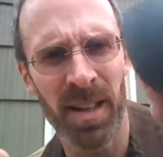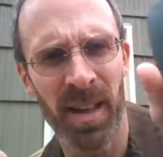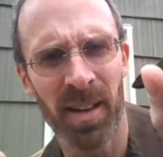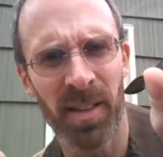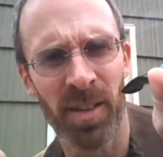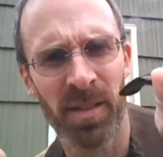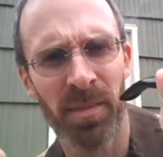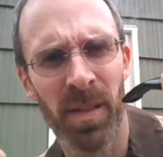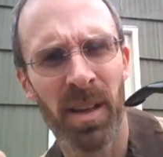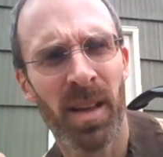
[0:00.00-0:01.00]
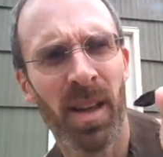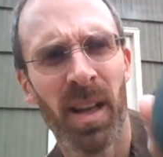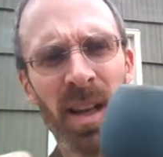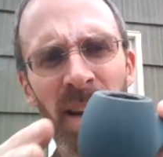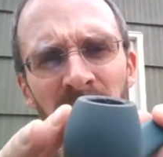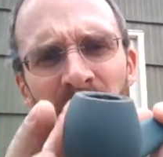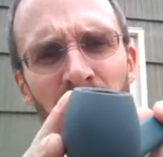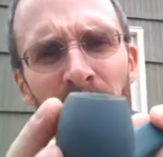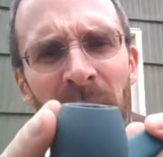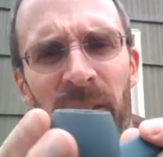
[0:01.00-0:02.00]
that color. And it's got a
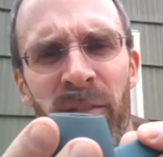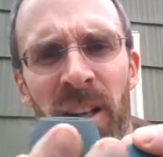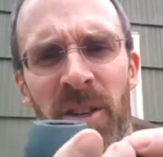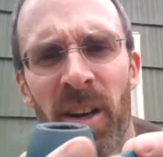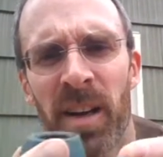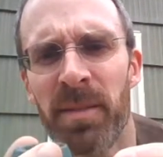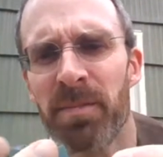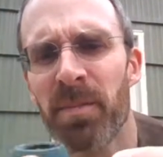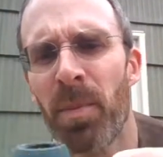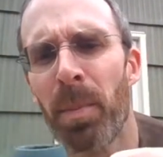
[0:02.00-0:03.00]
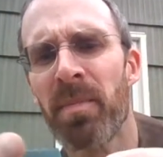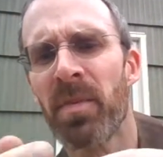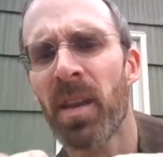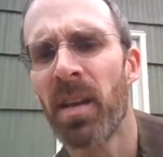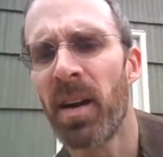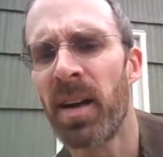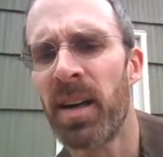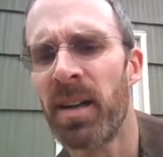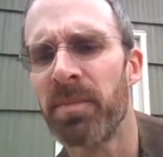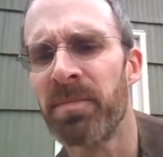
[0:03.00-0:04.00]
matte finish on it.
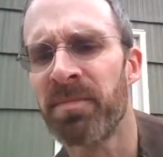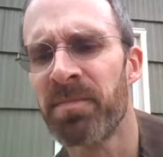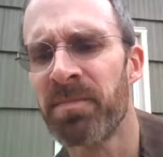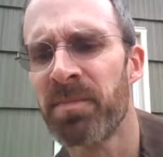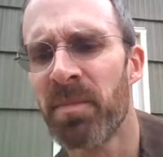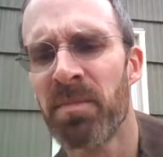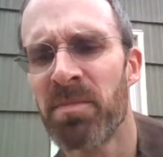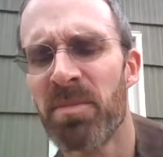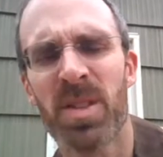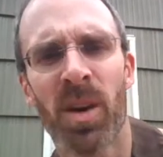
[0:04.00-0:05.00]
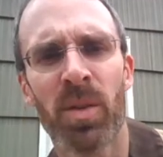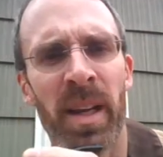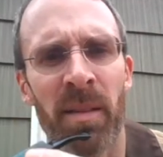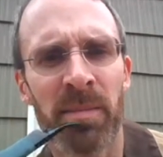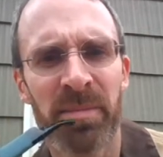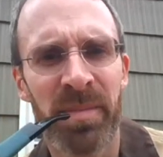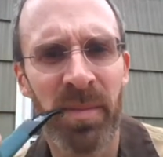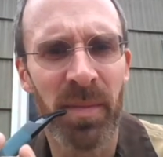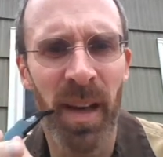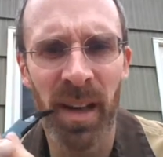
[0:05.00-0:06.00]
It's the only
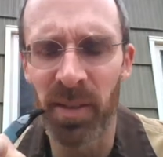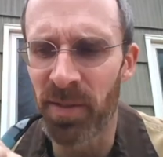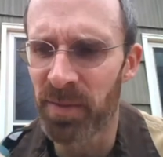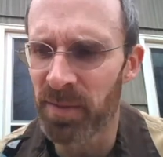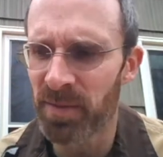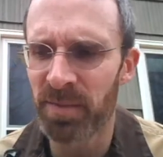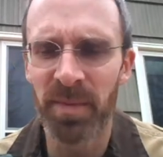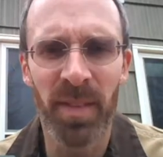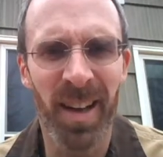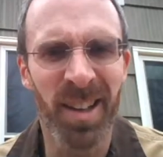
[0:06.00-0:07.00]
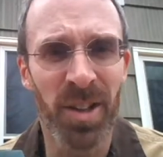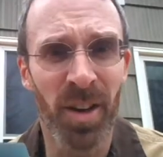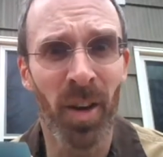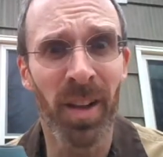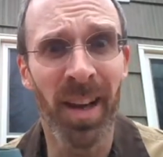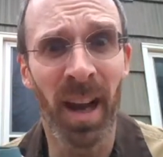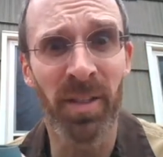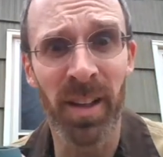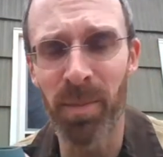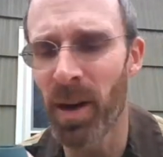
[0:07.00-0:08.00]
kind of, I guess you'd call it
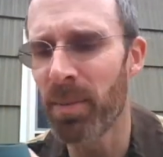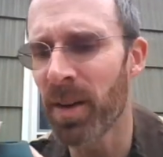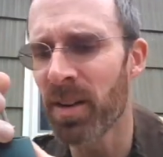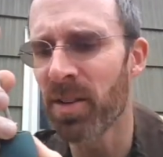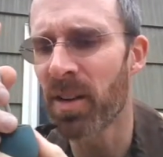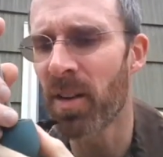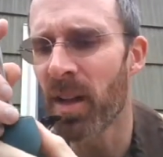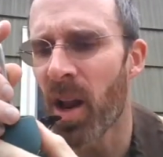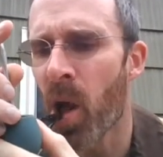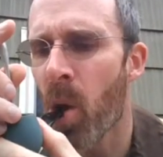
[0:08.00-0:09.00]
novelty pipe, I guess you'd call it,